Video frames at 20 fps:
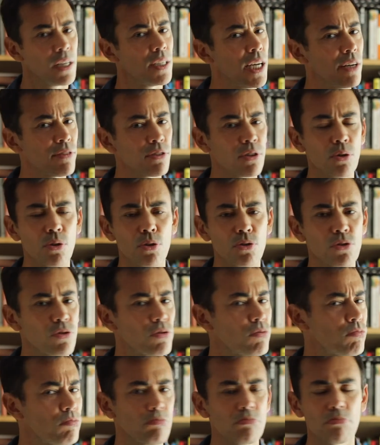Now, of
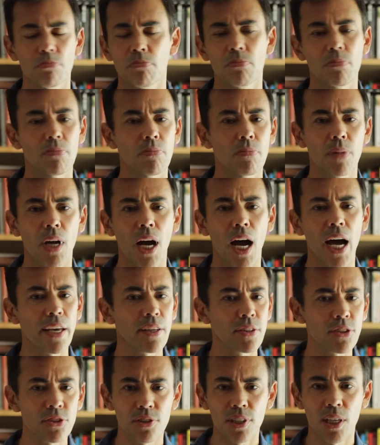course, I
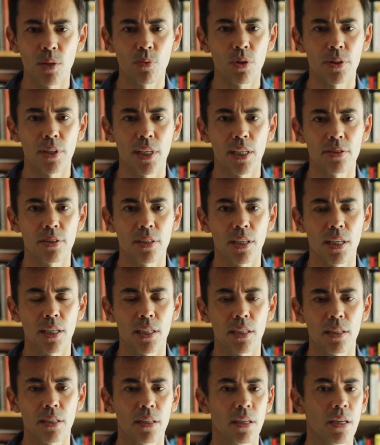understand what they're
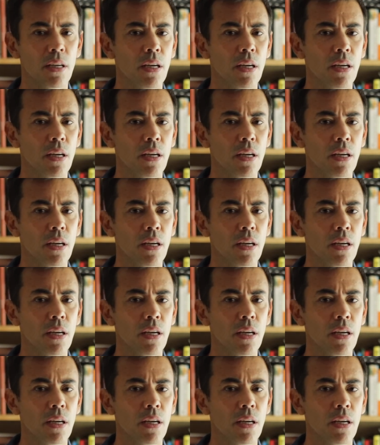saying.